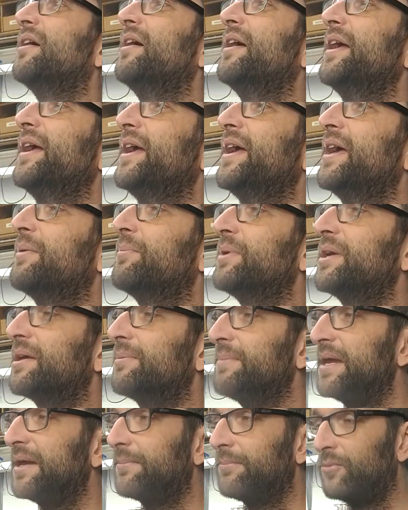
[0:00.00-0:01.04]
And we
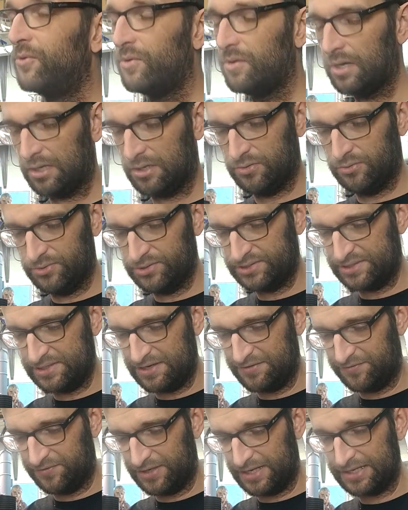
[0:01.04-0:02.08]
can make more cool
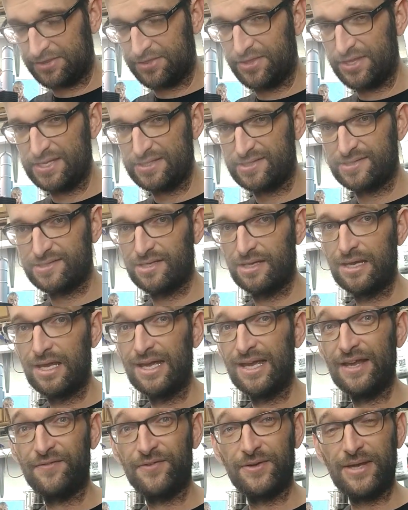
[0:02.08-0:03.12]
stuff like this.
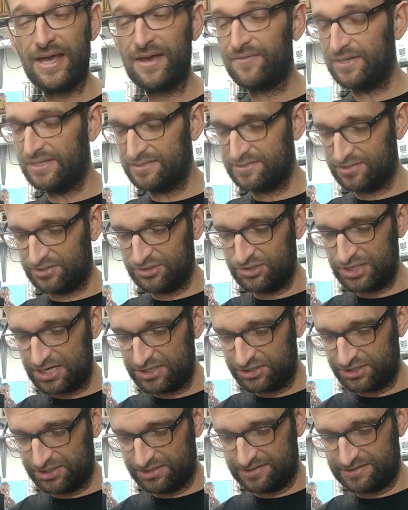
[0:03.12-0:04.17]
If you have any
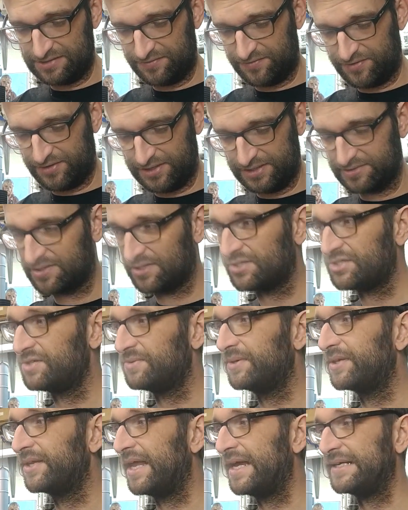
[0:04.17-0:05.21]
suggestions of things that you
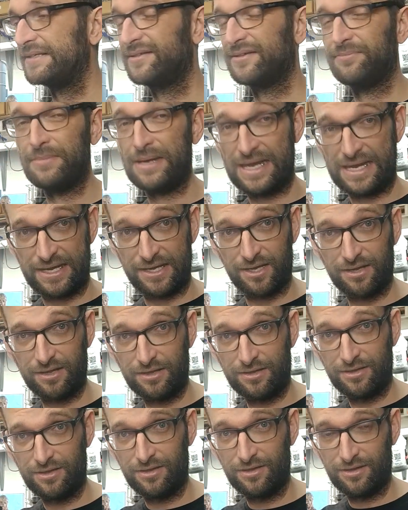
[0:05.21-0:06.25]
would like to make,
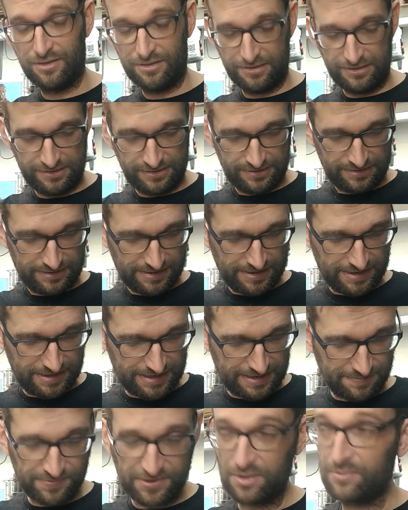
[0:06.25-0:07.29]

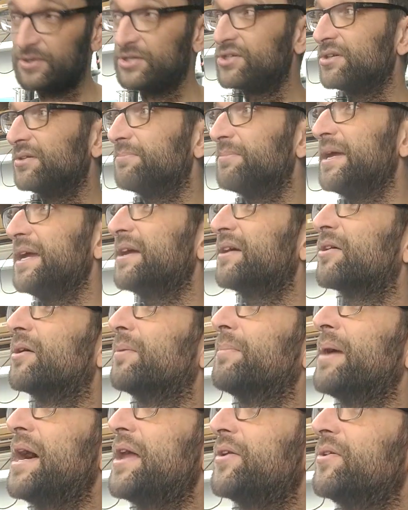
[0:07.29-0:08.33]
that we should make or
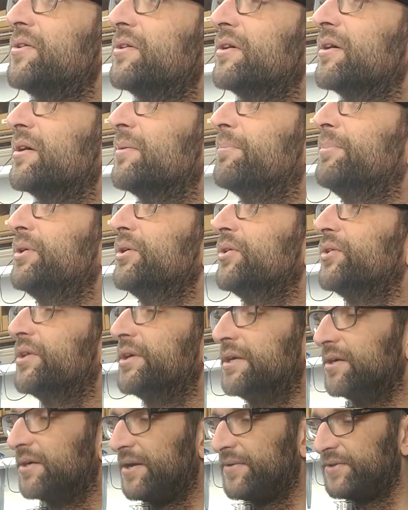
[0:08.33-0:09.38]
model or build
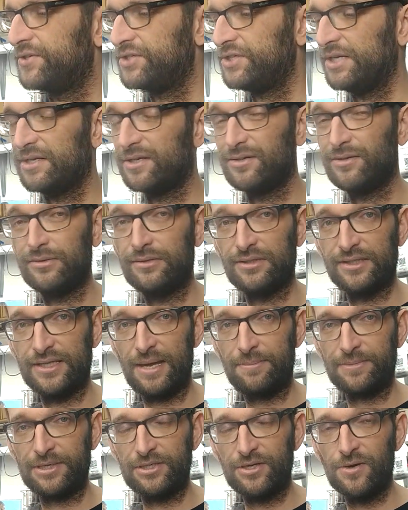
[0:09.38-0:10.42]
here on the channel,
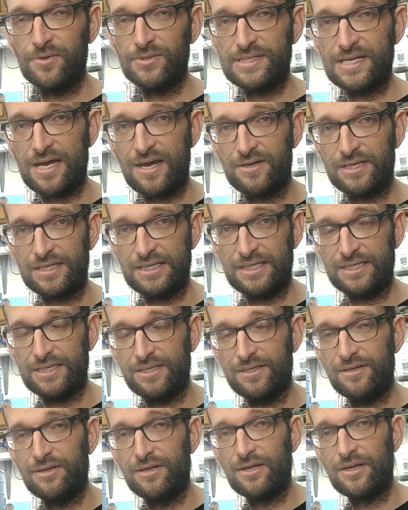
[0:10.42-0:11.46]
let me know down
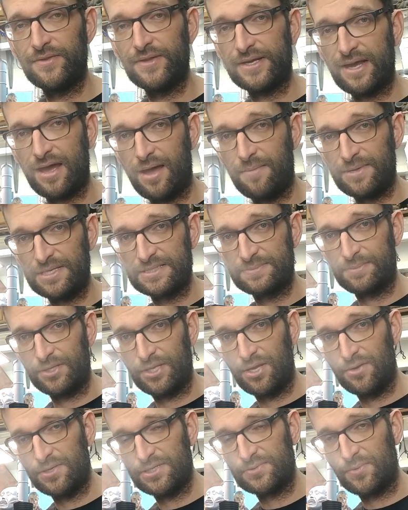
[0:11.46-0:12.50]
in the comments
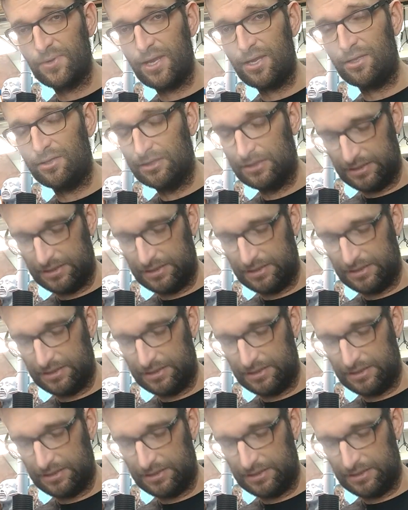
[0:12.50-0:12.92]
below as well.